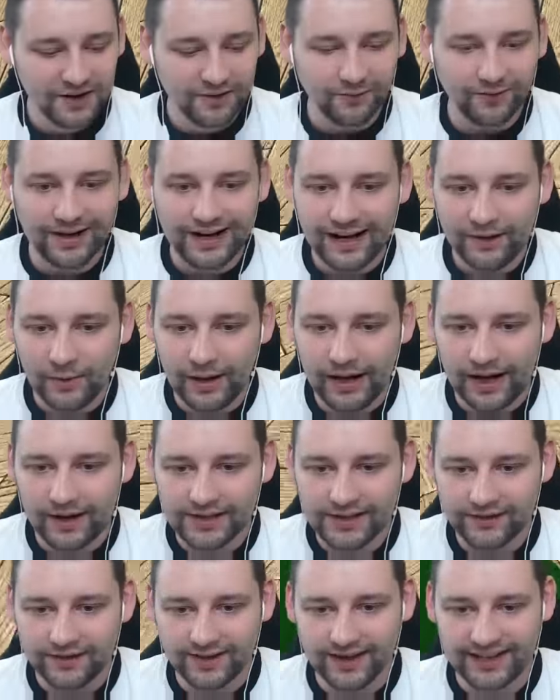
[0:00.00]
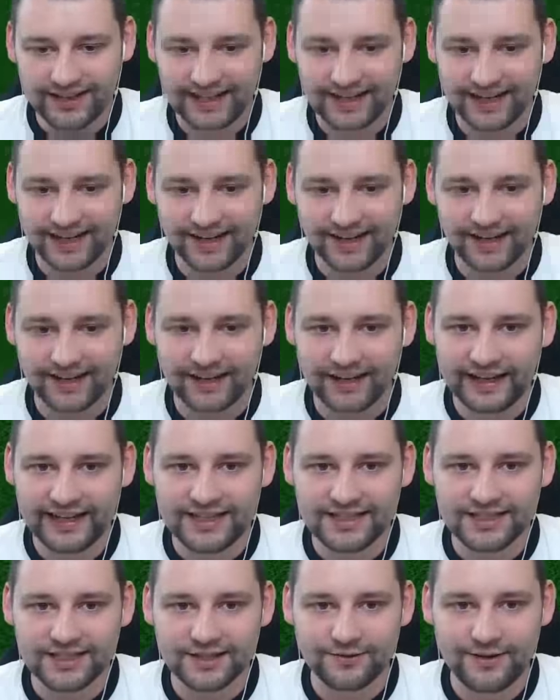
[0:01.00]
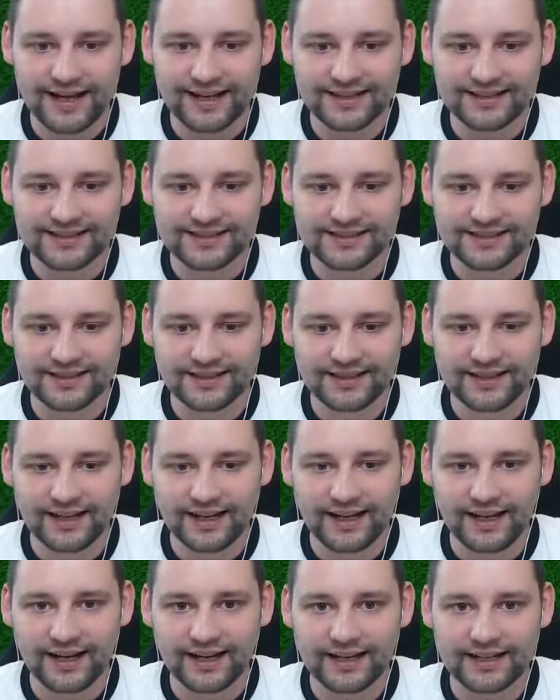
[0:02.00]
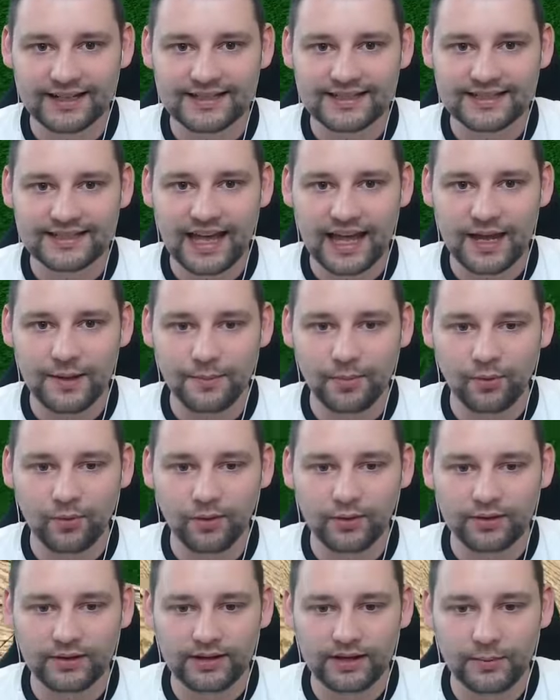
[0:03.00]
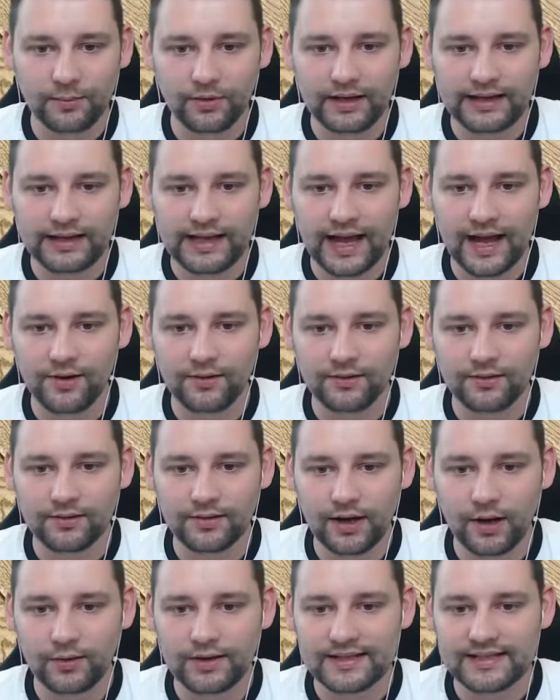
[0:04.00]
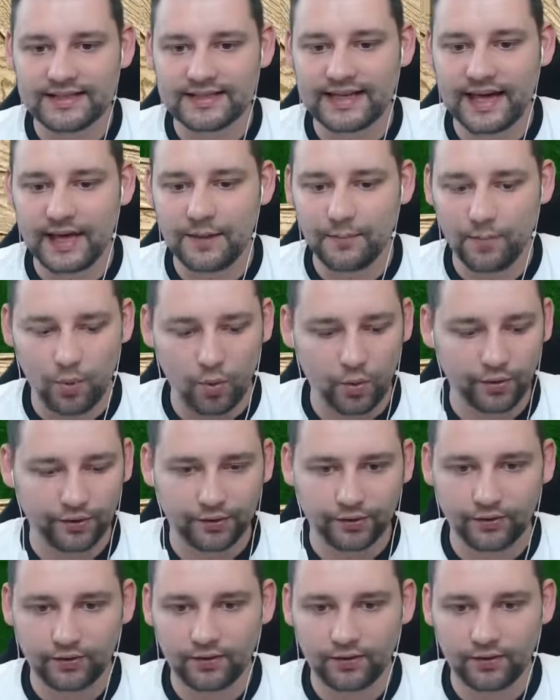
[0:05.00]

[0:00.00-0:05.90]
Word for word: What else have I got here? I got Easter eggs. I got a skateboard. Can I pull it down? I want a skateboard.